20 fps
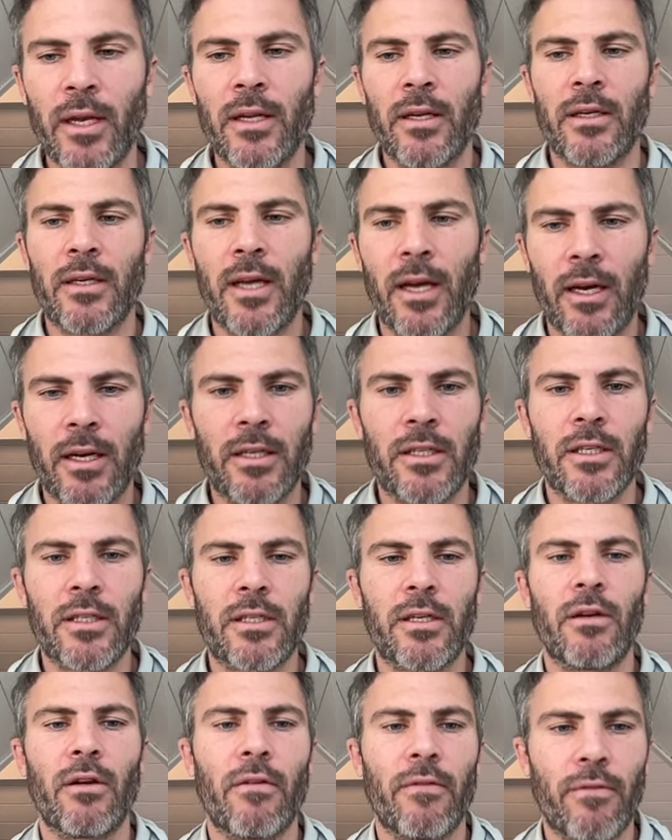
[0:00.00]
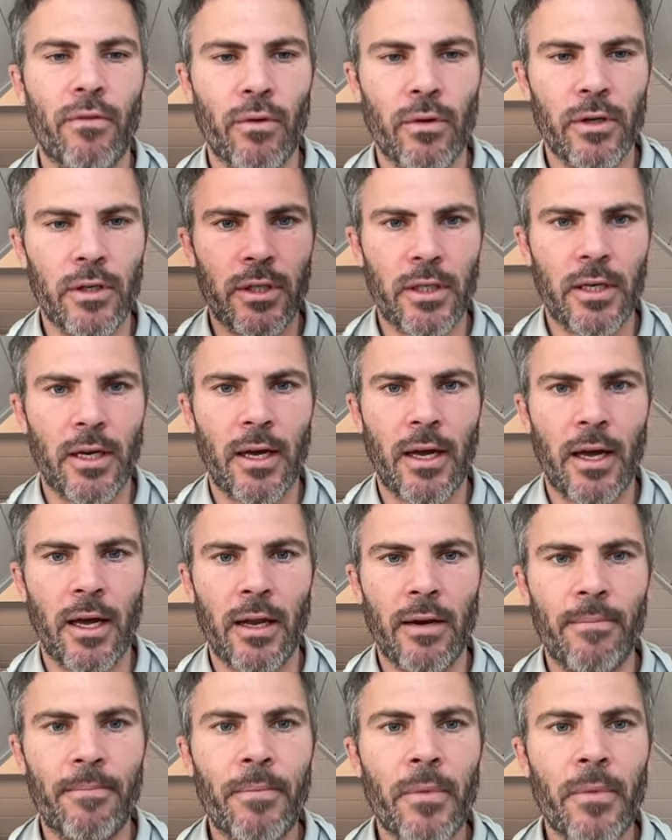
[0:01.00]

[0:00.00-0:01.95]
and kind of just, foraging ahead.